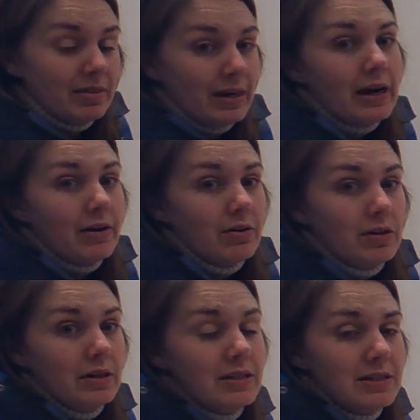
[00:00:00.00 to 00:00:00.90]
that
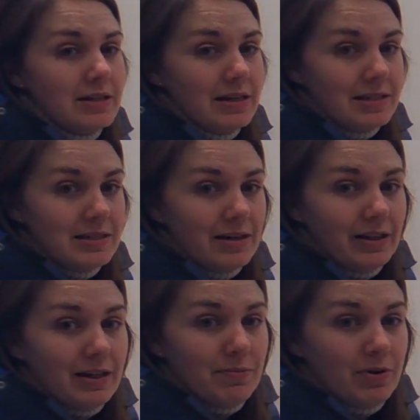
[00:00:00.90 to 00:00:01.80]
isn't
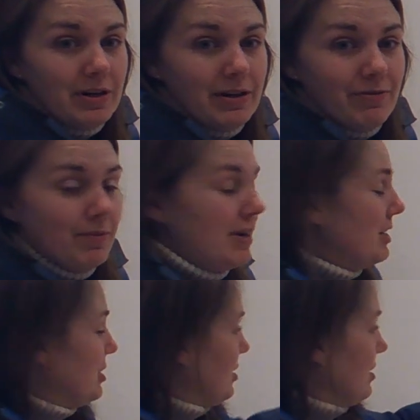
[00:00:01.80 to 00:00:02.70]
necessarily important
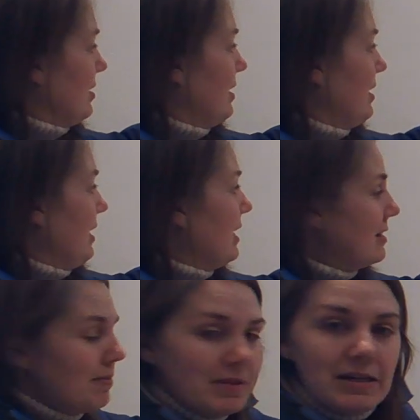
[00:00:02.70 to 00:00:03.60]
information,
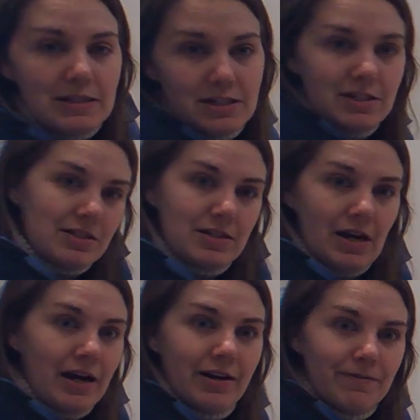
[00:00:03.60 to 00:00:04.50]
except that it's just
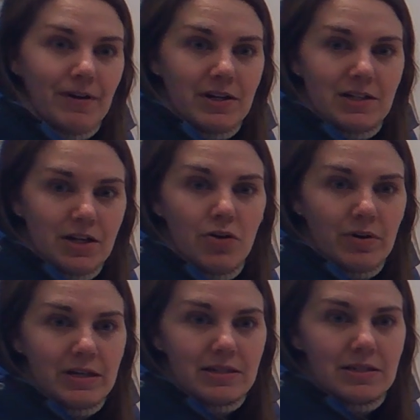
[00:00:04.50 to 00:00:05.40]
kind of fun to
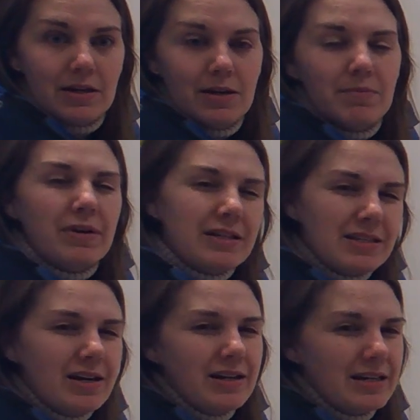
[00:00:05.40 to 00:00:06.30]
notice. But
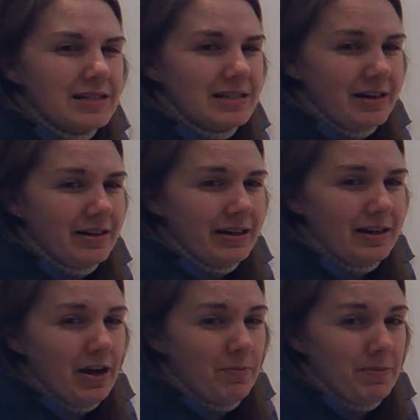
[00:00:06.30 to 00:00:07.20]
it's not necessarily
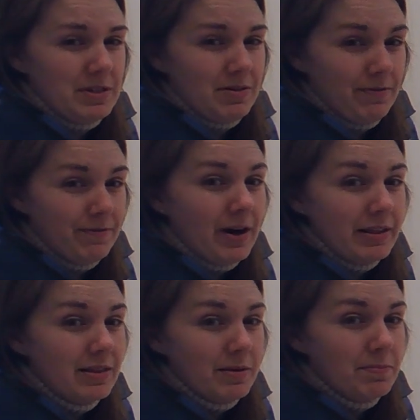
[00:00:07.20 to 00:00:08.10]
going to help us
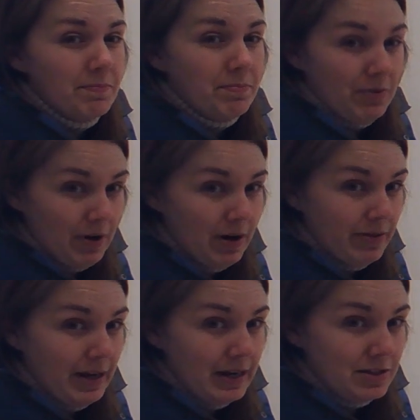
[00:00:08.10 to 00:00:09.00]
find the
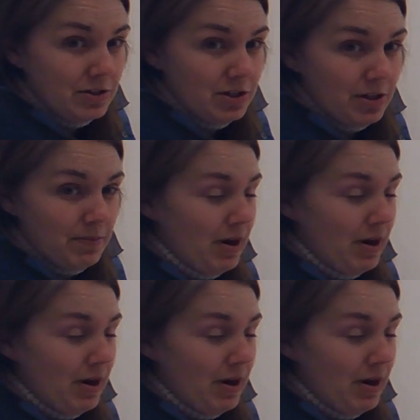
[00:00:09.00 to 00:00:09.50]
answer to the